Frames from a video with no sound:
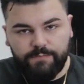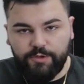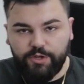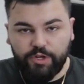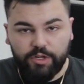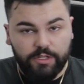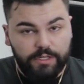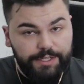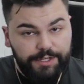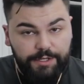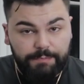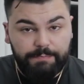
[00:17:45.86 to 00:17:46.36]
You're
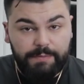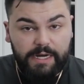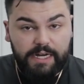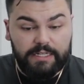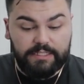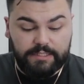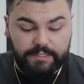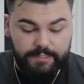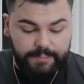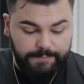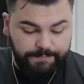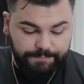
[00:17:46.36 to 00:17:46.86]
a little
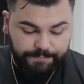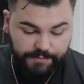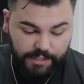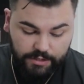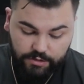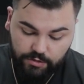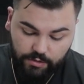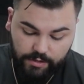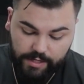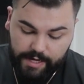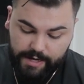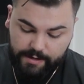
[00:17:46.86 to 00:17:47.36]
buzzed, that's
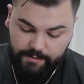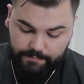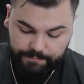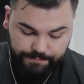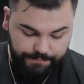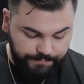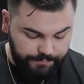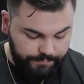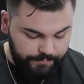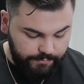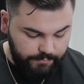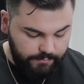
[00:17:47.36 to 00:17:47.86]
okay.
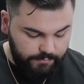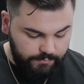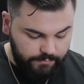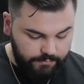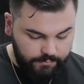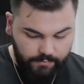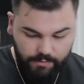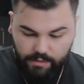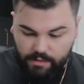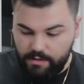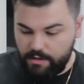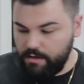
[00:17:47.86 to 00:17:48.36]

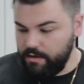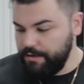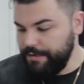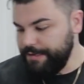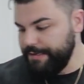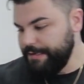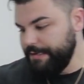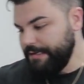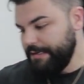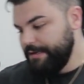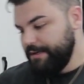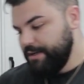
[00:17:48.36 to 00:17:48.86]

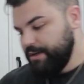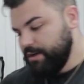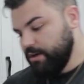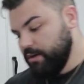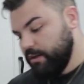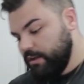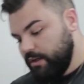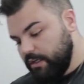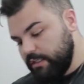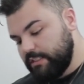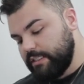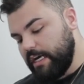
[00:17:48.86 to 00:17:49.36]
You're a
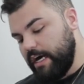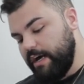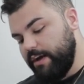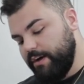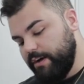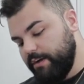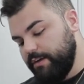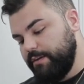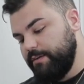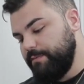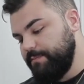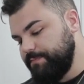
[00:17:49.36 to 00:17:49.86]
little
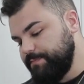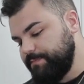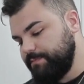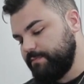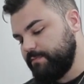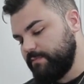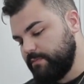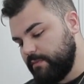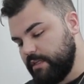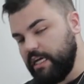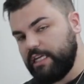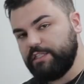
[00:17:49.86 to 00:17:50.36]
tired,
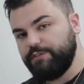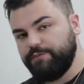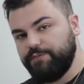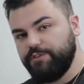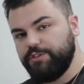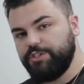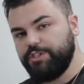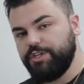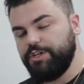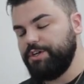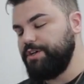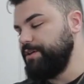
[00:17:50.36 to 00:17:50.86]
that's for
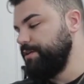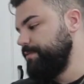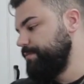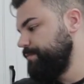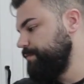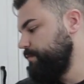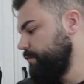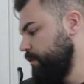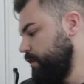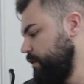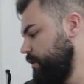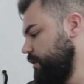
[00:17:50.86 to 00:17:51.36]
sure.
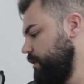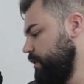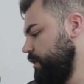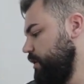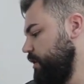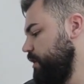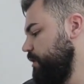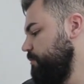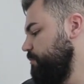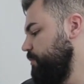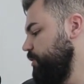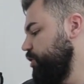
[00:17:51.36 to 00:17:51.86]

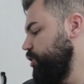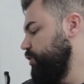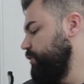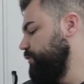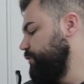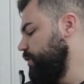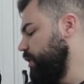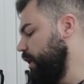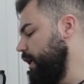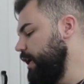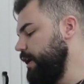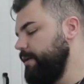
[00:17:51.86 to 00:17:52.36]
But
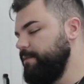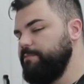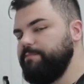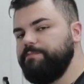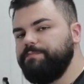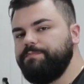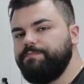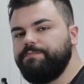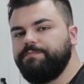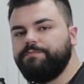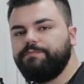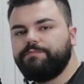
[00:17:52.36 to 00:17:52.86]
you've got
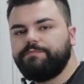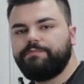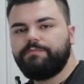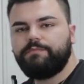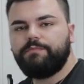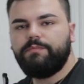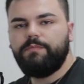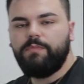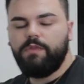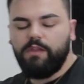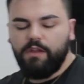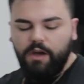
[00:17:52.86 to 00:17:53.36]

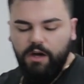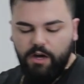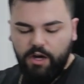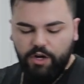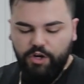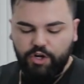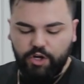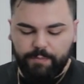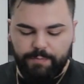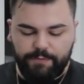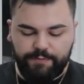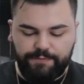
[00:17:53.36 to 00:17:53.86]
a
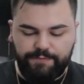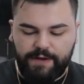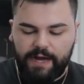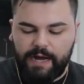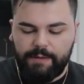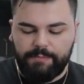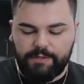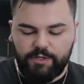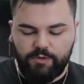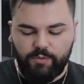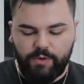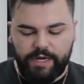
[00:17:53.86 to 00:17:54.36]
group of
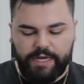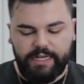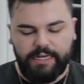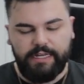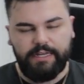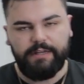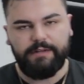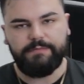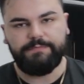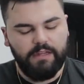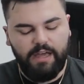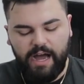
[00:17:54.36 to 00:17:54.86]
family
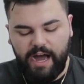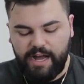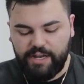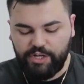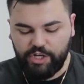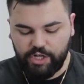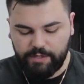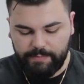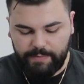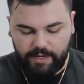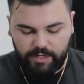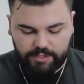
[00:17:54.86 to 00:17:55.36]
waiting and
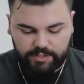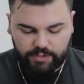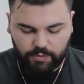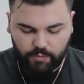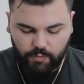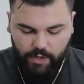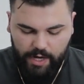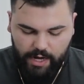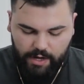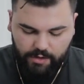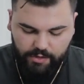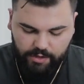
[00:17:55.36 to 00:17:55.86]
you're about to
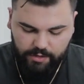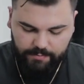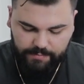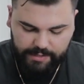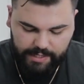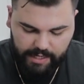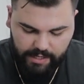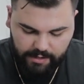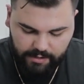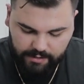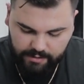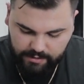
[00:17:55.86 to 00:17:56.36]
wow them.
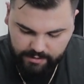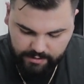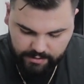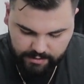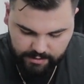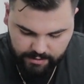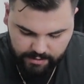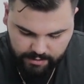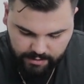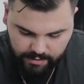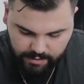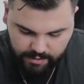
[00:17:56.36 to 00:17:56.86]
Now,
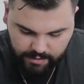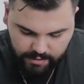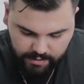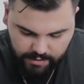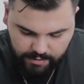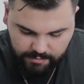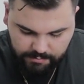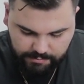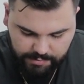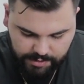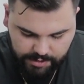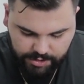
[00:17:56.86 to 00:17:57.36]

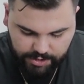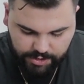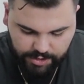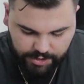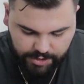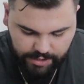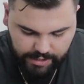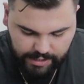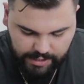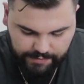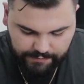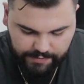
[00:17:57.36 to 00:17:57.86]
be sure
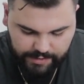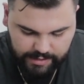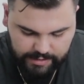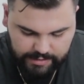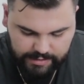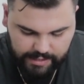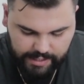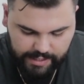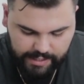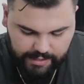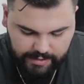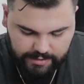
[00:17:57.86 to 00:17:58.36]
you give it a
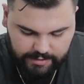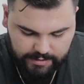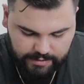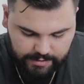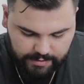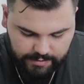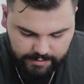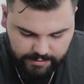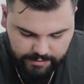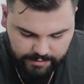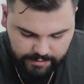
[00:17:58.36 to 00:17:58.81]
taste.